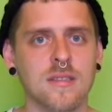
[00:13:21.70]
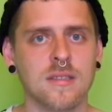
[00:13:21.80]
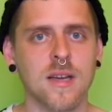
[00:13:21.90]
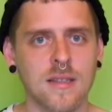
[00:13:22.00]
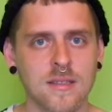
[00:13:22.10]

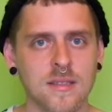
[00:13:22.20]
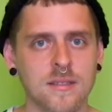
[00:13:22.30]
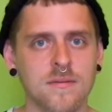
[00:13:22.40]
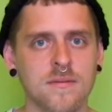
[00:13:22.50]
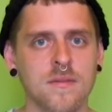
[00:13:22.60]

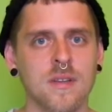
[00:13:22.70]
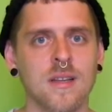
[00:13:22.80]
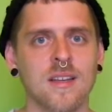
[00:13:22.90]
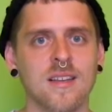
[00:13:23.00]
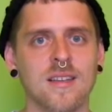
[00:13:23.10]
dative
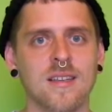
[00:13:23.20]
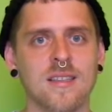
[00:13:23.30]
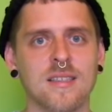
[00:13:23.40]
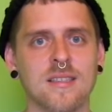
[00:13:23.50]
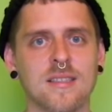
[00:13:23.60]

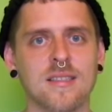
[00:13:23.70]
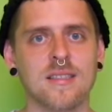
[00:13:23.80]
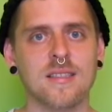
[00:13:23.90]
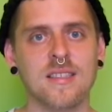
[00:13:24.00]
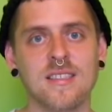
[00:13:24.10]

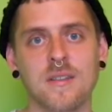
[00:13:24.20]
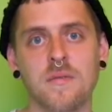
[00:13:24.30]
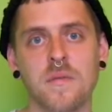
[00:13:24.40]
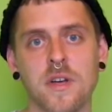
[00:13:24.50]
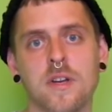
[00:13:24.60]
needs a
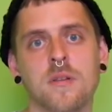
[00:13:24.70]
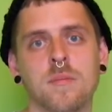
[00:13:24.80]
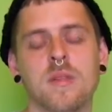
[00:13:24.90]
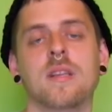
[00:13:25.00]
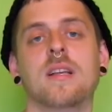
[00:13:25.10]

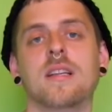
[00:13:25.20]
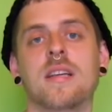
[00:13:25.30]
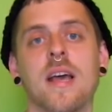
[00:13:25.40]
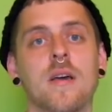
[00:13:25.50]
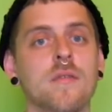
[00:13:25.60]
verb that can
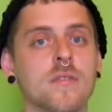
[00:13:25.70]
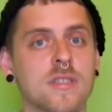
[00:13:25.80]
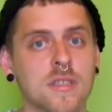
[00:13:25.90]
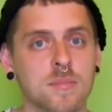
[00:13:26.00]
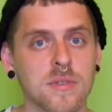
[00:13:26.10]
have a
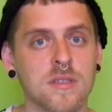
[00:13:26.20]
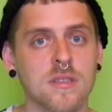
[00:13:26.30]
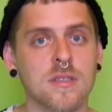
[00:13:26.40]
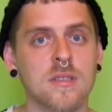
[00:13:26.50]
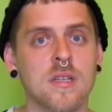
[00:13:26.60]

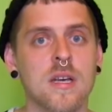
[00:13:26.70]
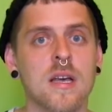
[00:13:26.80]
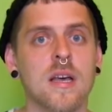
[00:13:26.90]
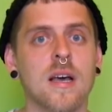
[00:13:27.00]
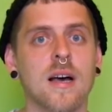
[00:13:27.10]
recipient,
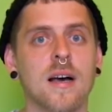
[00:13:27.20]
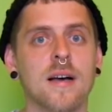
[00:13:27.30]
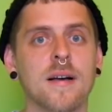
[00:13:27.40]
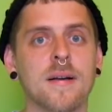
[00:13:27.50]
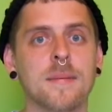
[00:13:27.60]

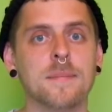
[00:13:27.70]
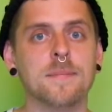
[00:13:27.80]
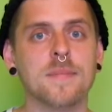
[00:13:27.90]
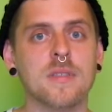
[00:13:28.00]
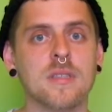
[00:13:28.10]

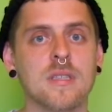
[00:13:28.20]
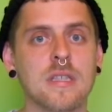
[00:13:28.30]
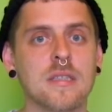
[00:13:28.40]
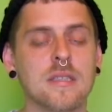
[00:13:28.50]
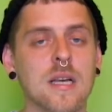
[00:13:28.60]

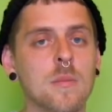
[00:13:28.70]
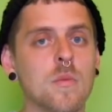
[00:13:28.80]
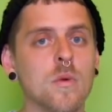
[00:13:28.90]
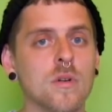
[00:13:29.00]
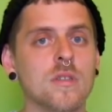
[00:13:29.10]
some
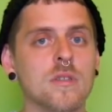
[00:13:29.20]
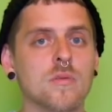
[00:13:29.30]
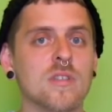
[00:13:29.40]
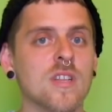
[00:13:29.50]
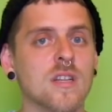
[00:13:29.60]
words
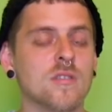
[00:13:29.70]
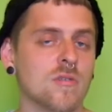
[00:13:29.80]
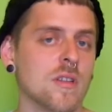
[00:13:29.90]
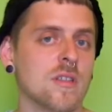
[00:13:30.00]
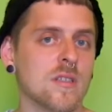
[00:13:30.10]
will
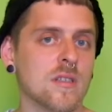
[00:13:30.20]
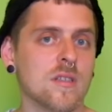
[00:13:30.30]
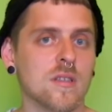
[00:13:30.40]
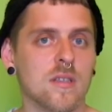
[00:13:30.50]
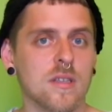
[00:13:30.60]

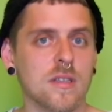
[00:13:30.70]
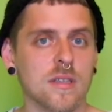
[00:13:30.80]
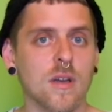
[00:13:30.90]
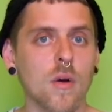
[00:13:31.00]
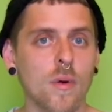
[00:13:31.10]
naturally
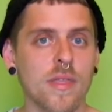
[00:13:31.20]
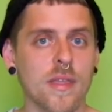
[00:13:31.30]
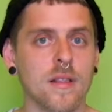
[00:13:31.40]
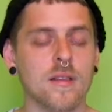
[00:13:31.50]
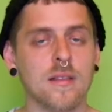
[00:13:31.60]
go with
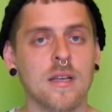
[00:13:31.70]
it.